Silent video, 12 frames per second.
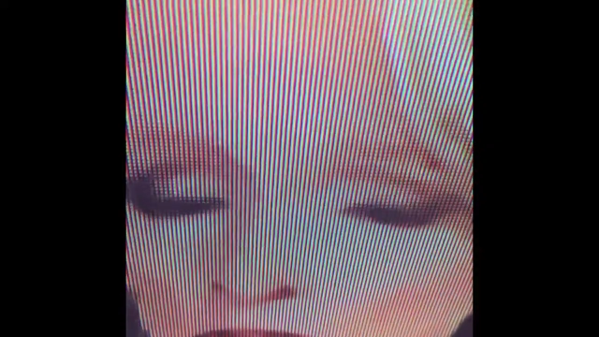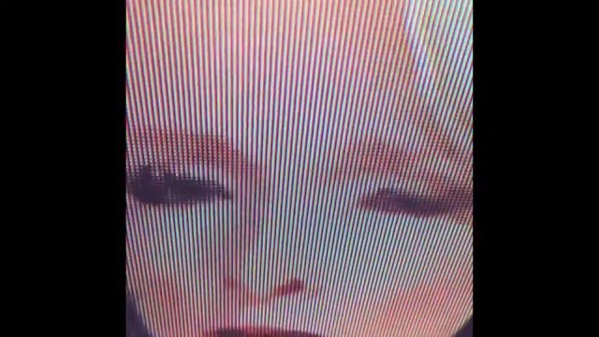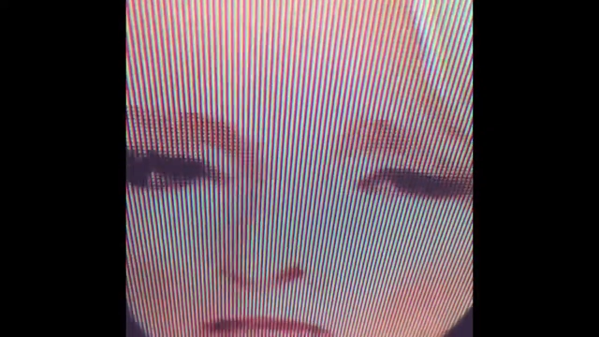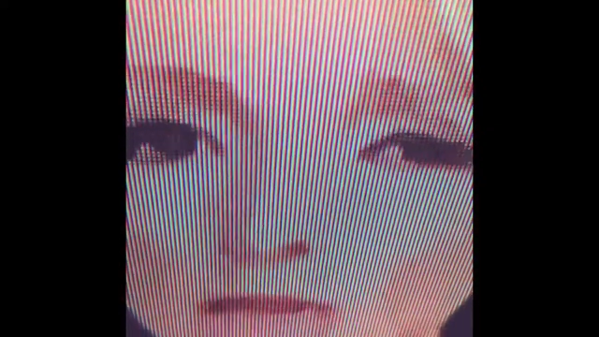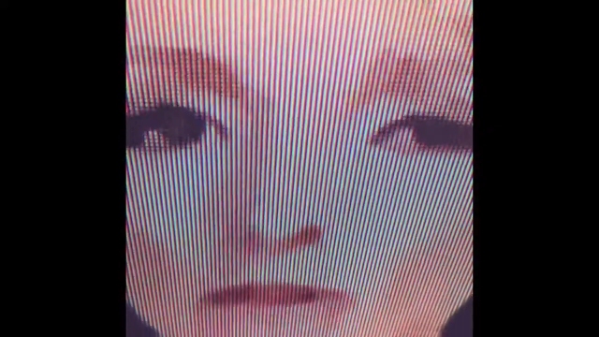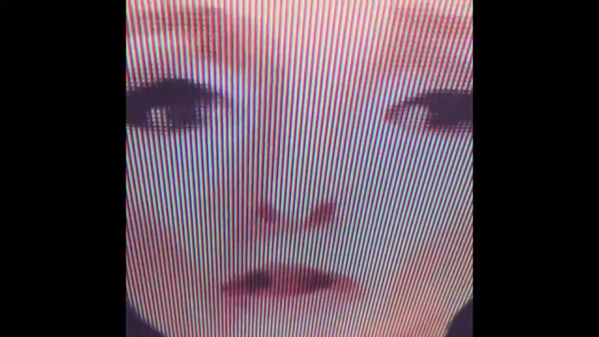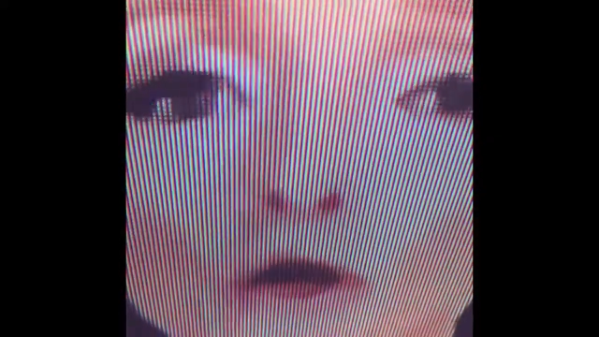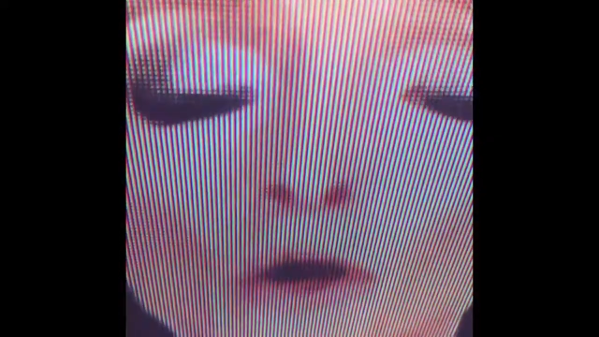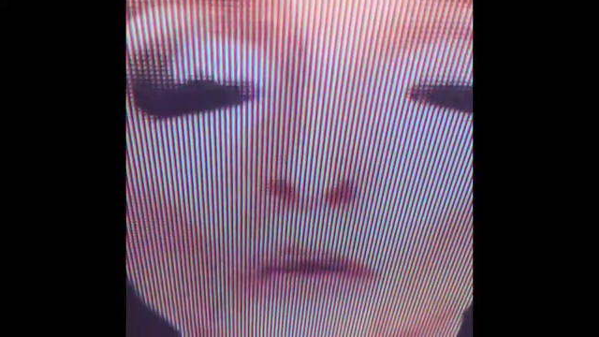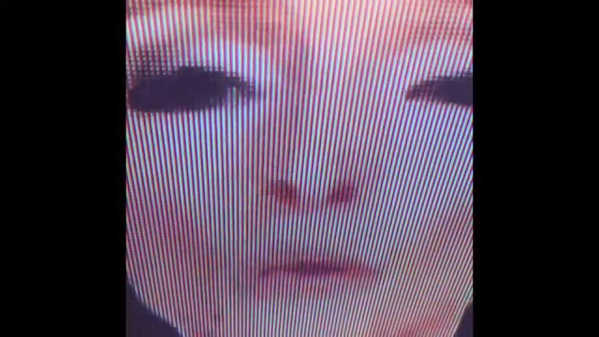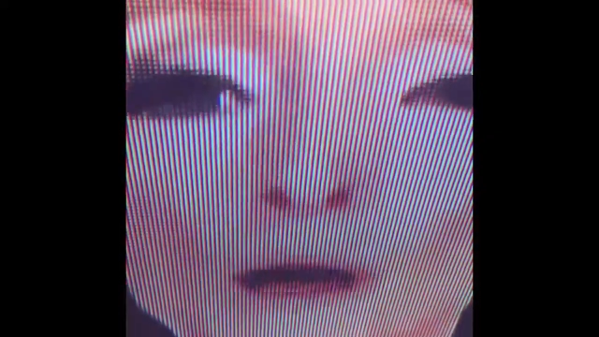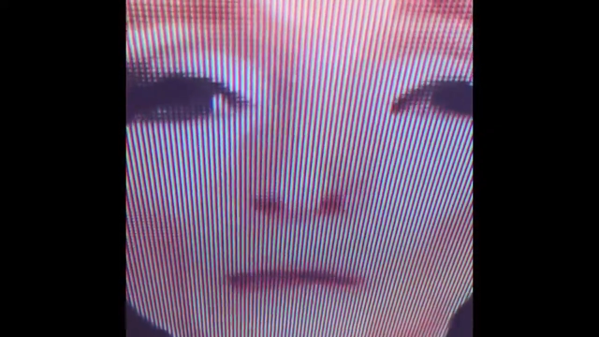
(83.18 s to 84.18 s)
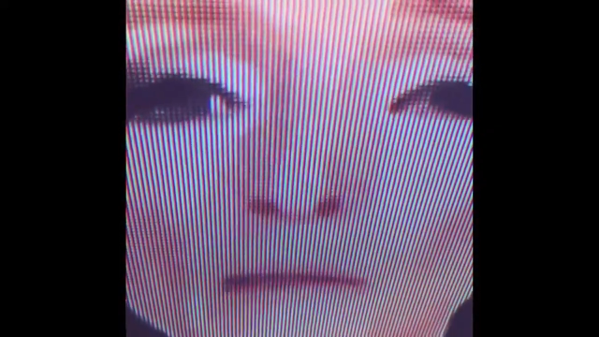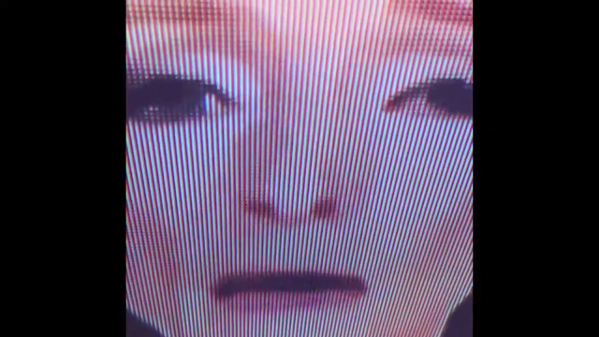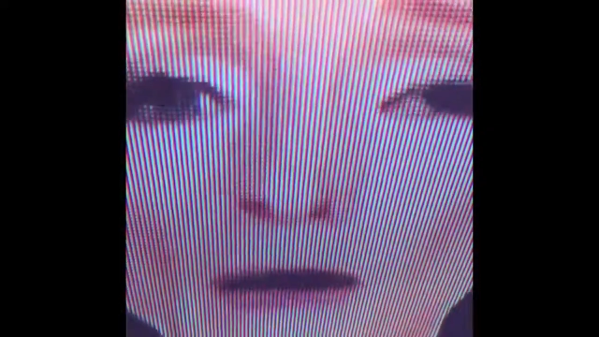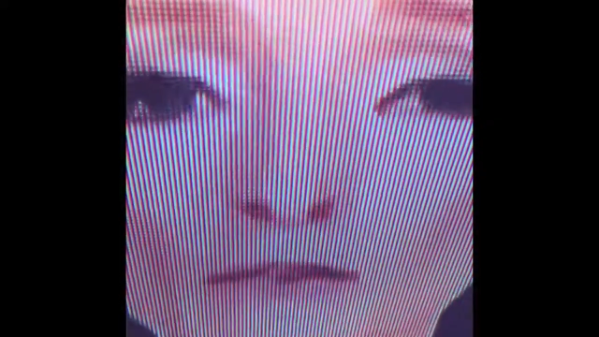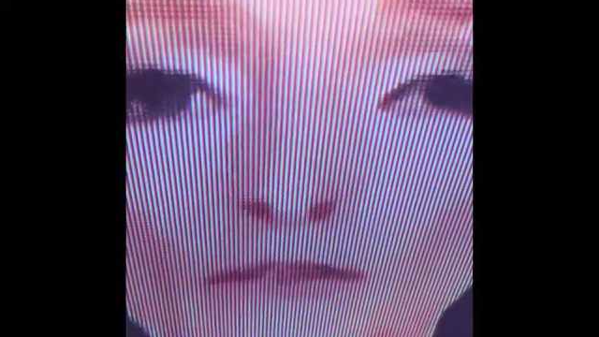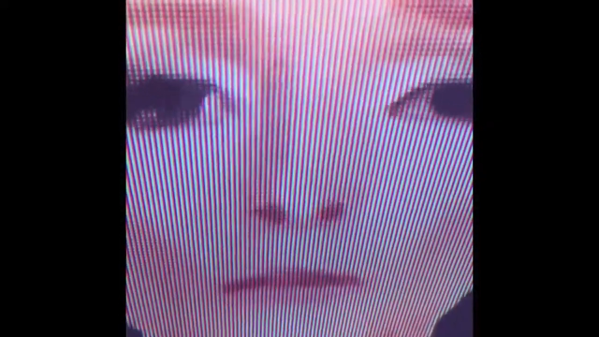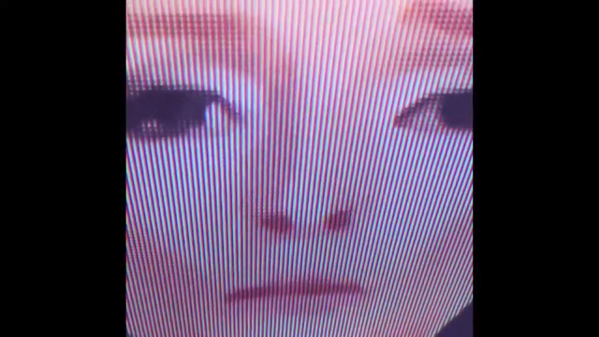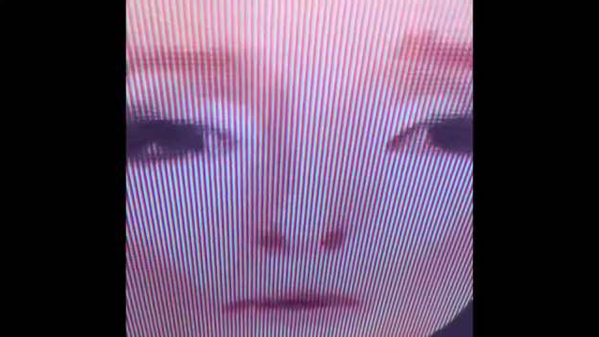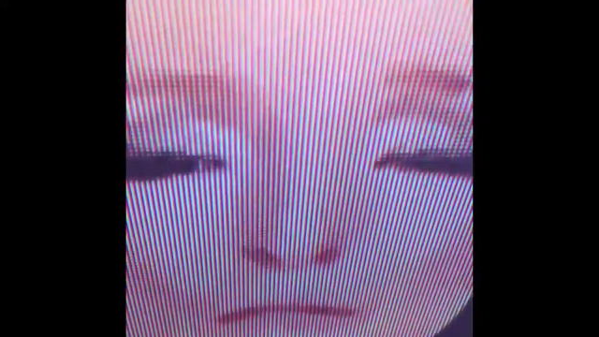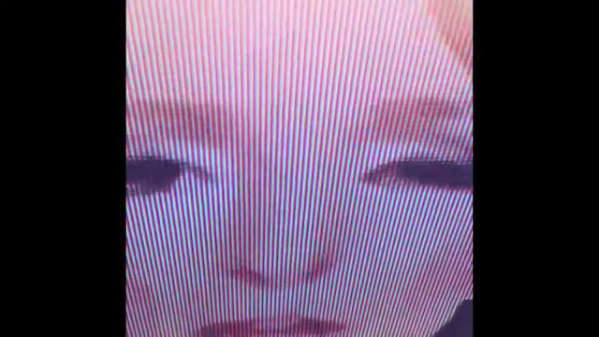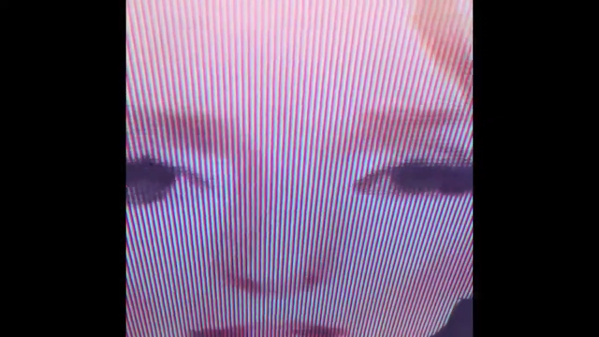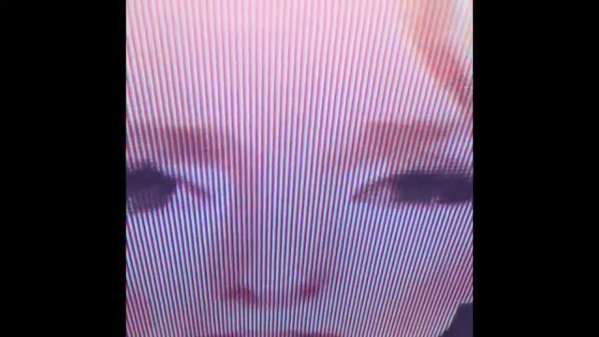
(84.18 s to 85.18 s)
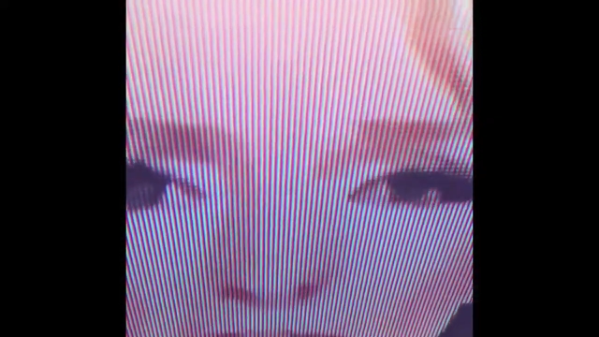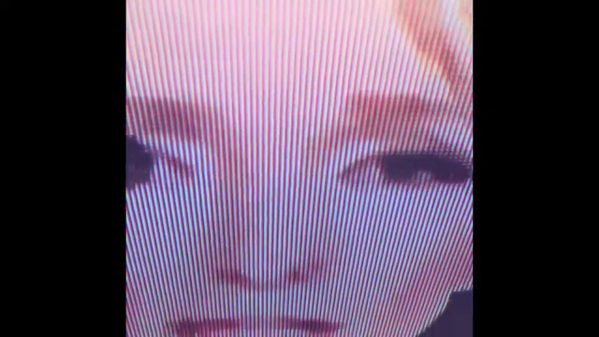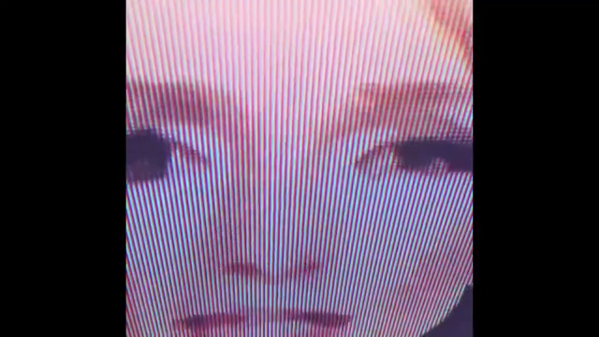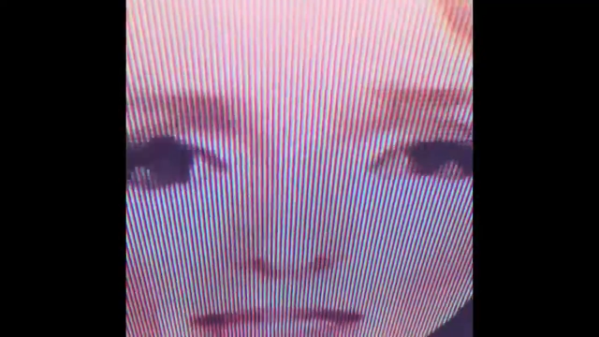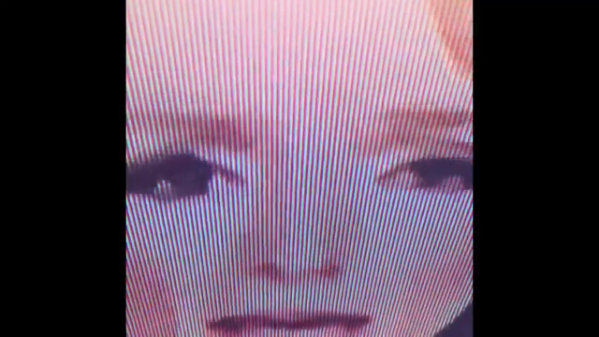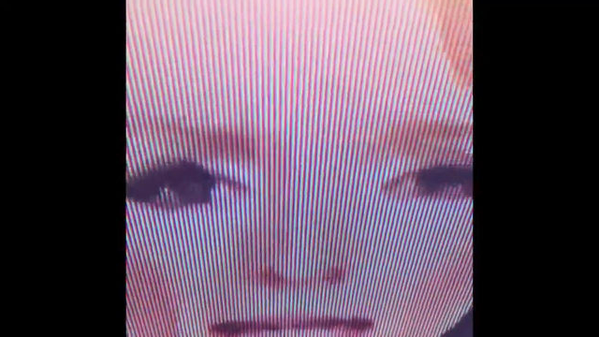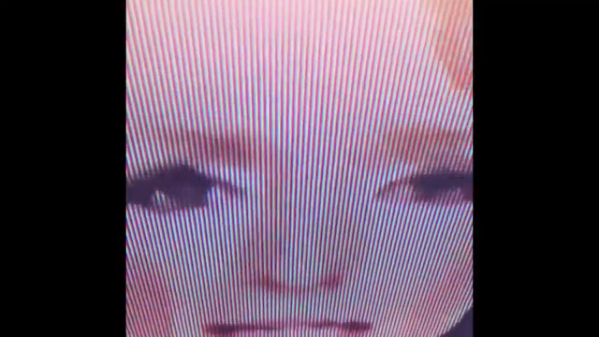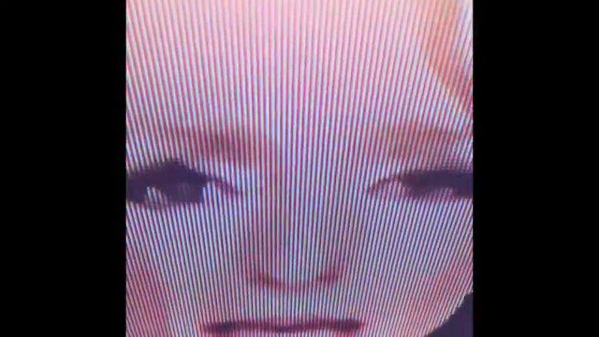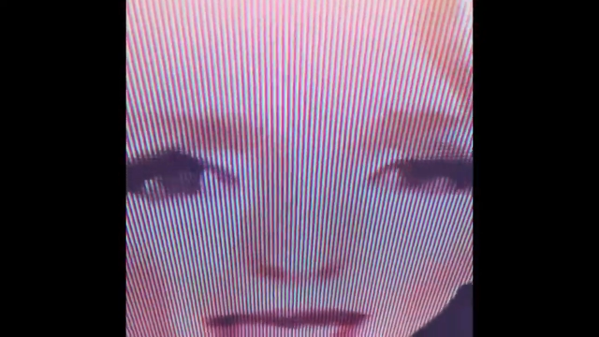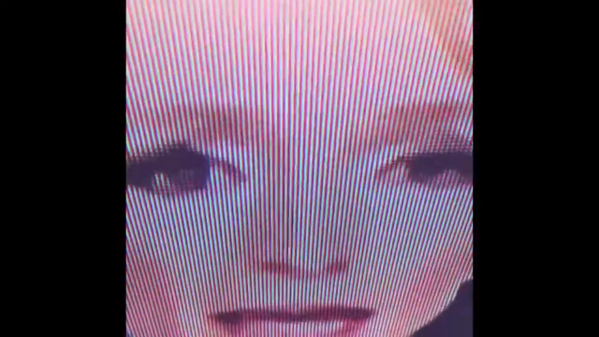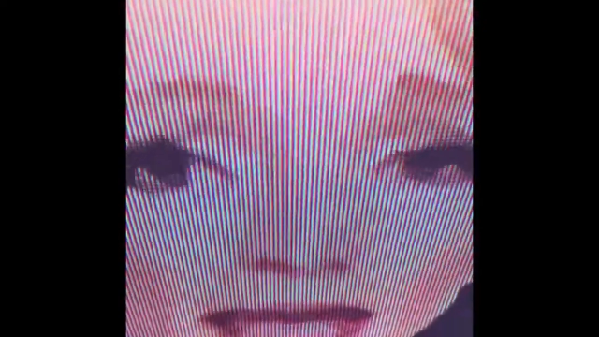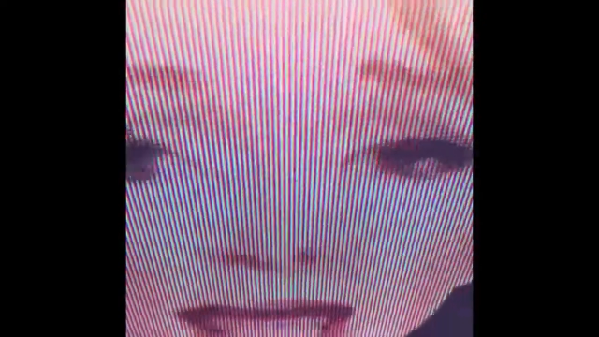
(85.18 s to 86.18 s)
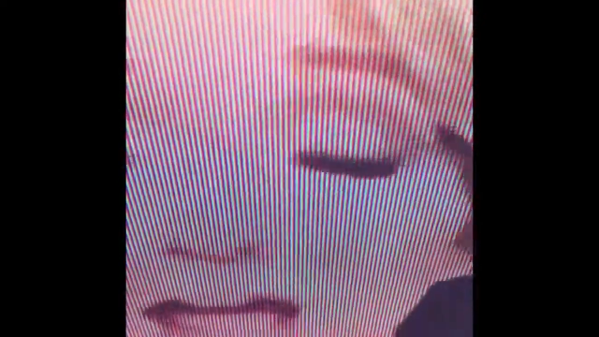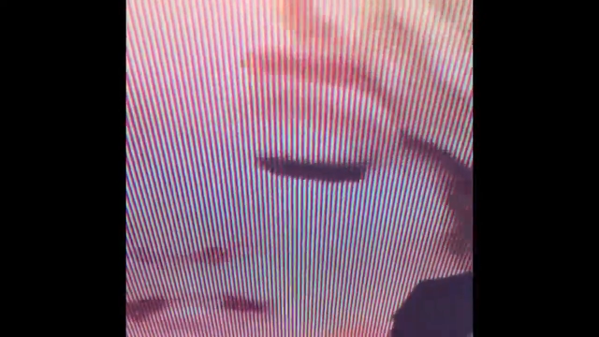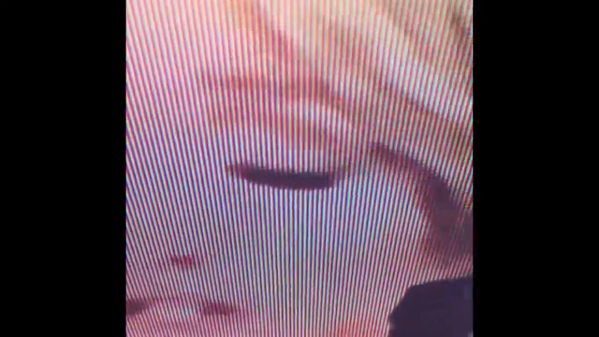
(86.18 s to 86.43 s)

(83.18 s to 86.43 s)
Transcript: Nobody's mouth can be seen.